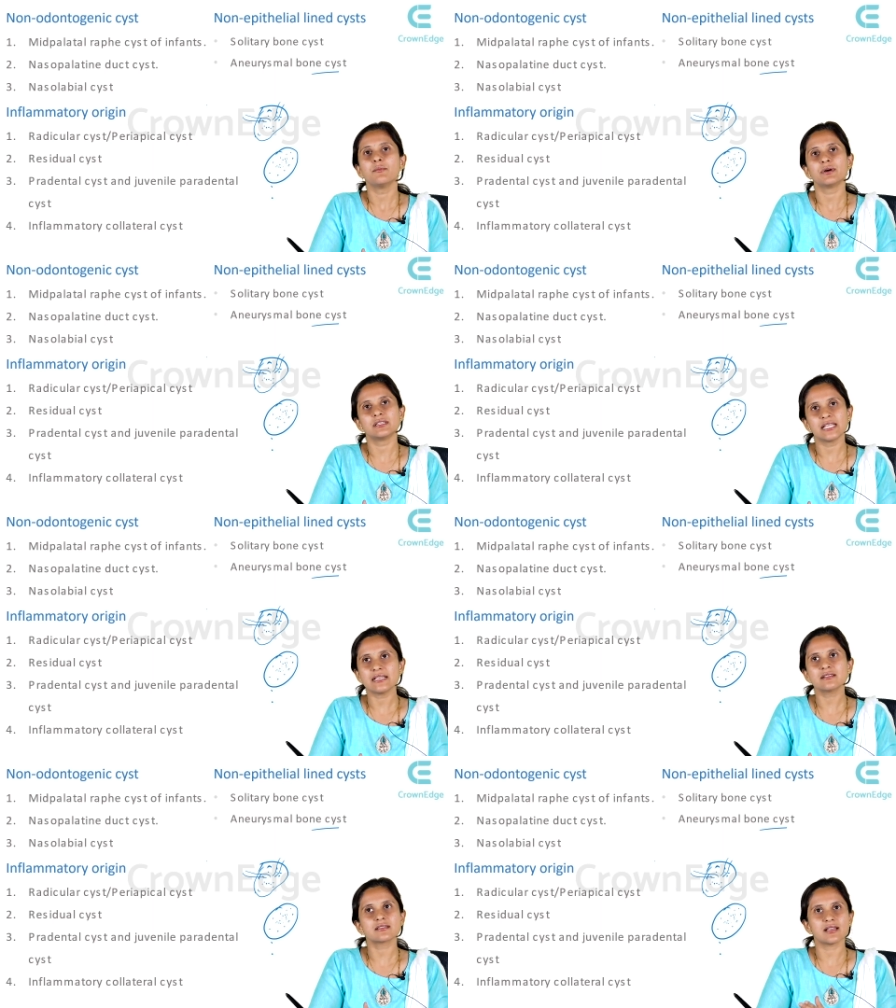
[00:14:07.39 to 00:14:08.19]
but
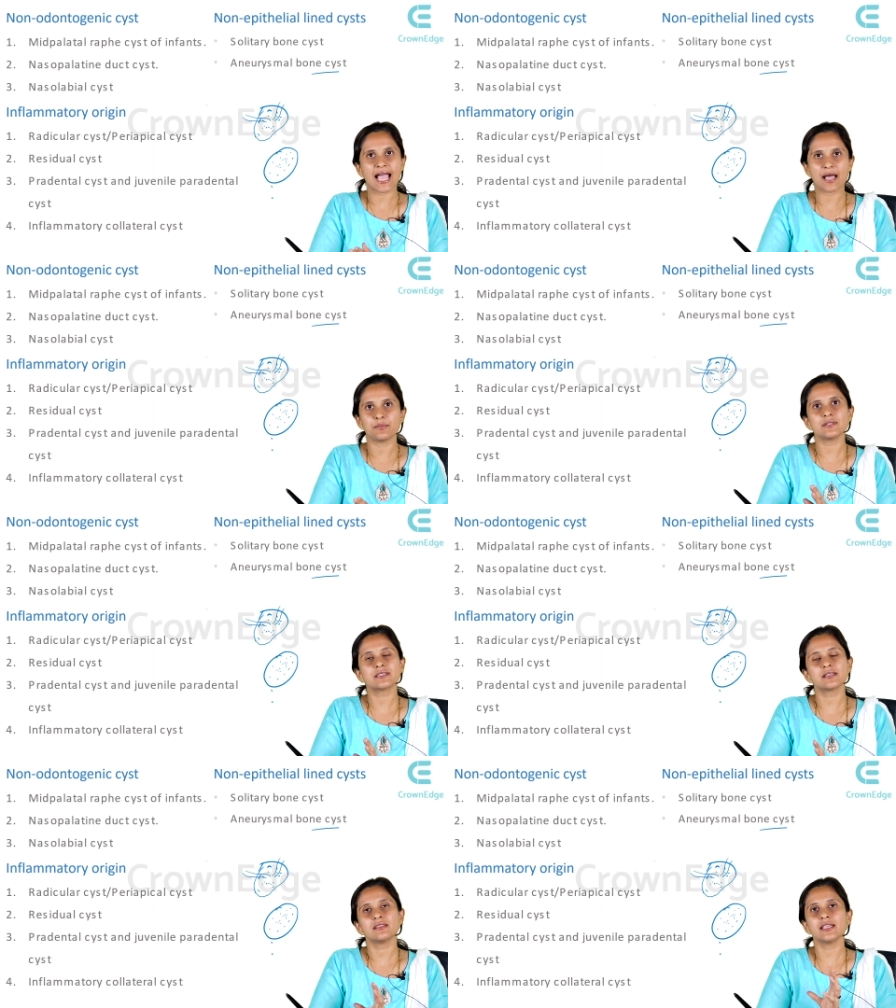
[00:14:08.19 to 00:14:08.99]
these
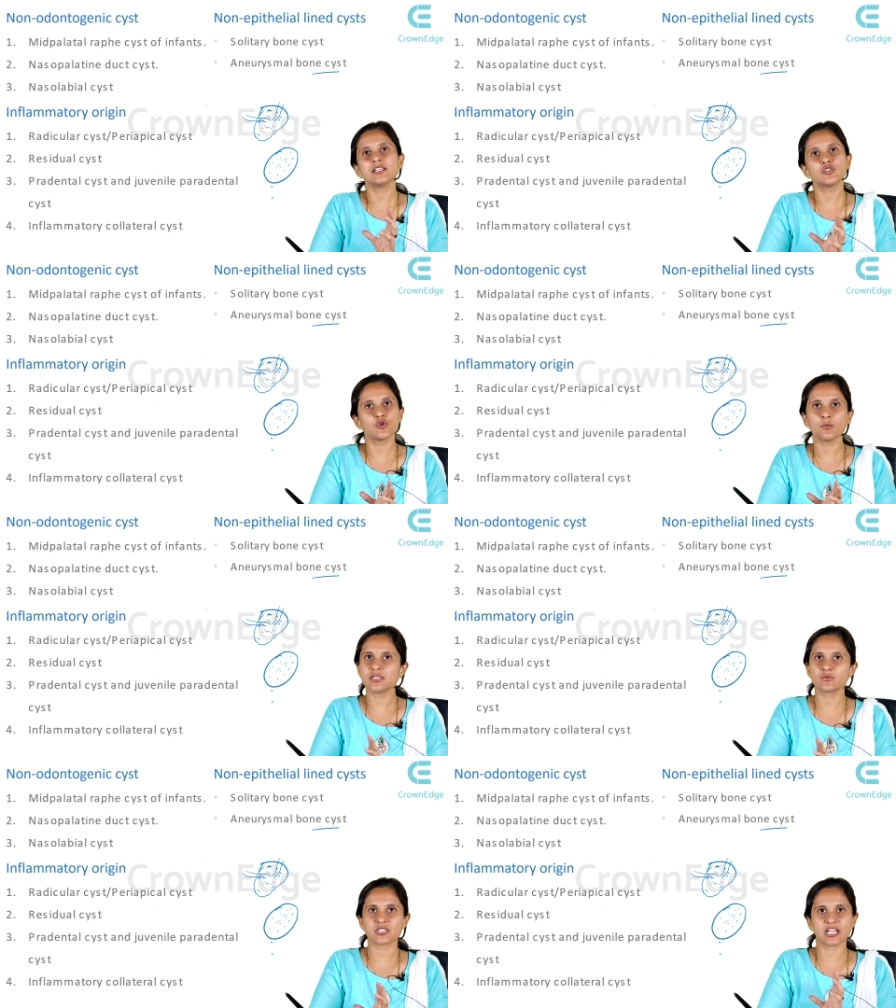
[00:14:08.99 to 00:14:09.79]
happens in the
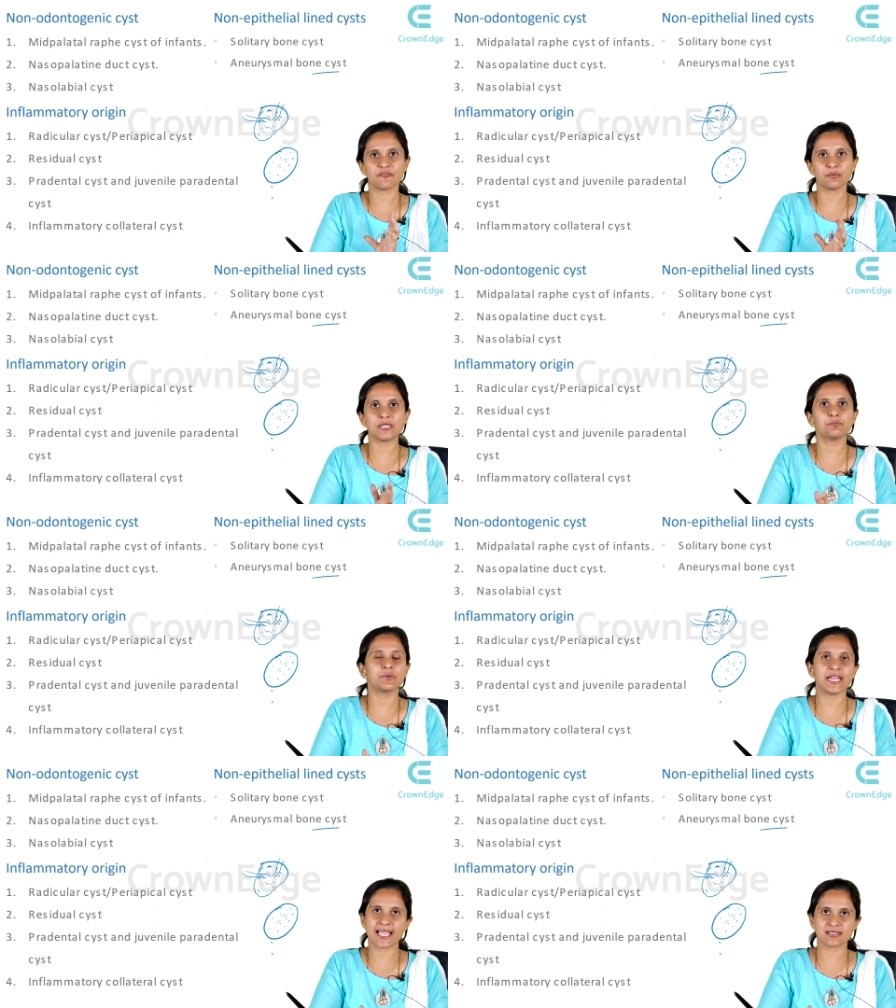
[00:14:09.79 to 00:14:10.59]
tumors which have been
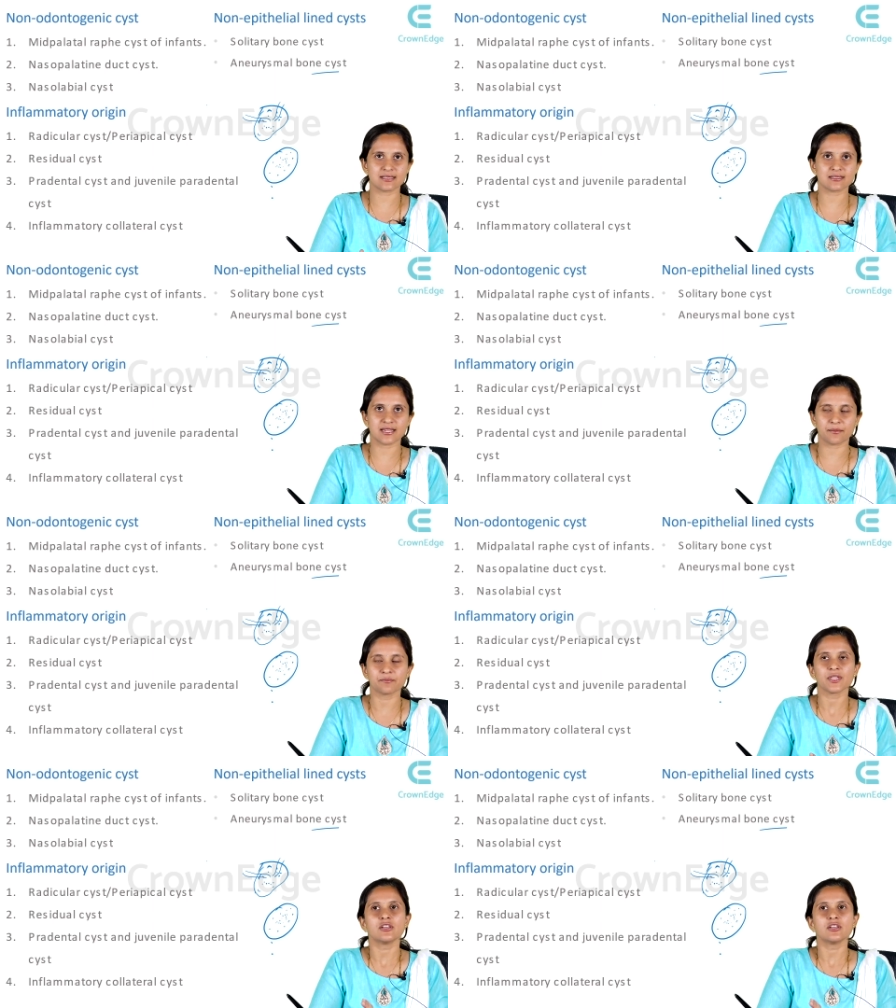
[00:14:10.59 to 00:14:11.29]
pre-existing.